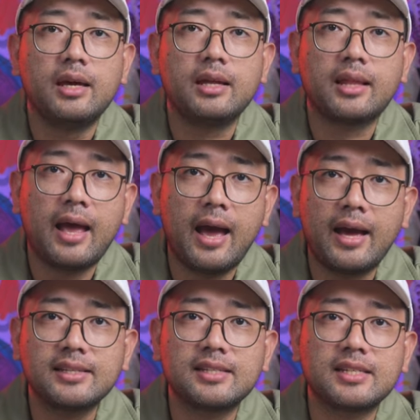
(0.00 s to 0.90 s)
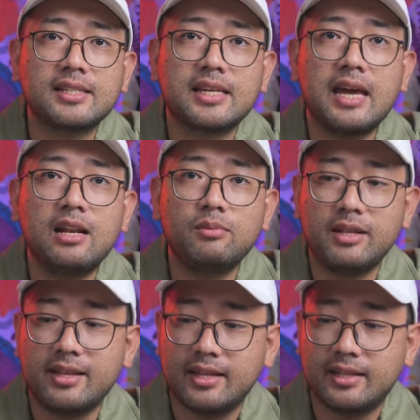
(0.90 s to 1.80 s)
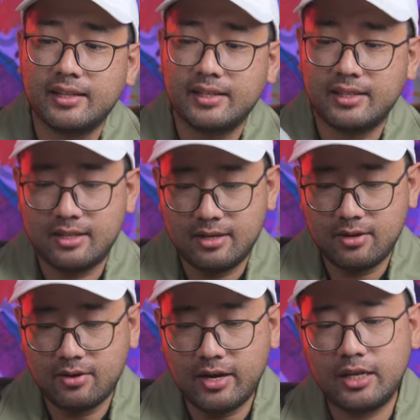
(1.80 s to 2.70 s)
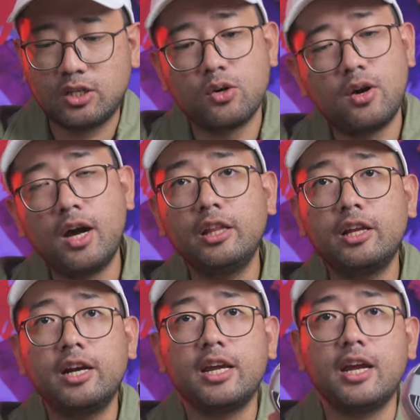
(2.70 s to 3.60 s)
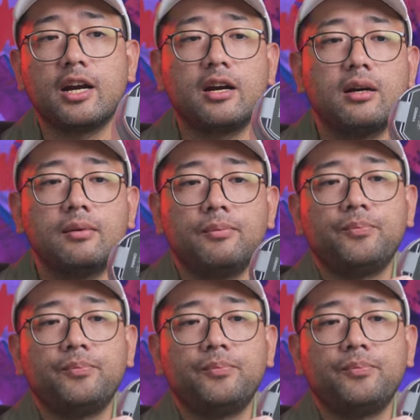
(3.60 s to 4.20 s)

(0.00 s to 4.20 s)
it has a scale with it. Okay, so under here,